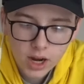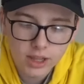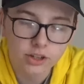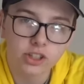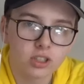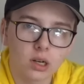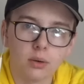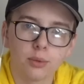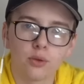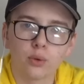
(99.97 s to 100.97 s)
And then
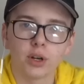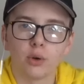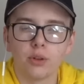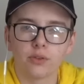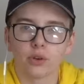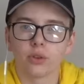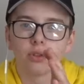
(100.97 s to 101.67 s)
disclaimer before we go any further,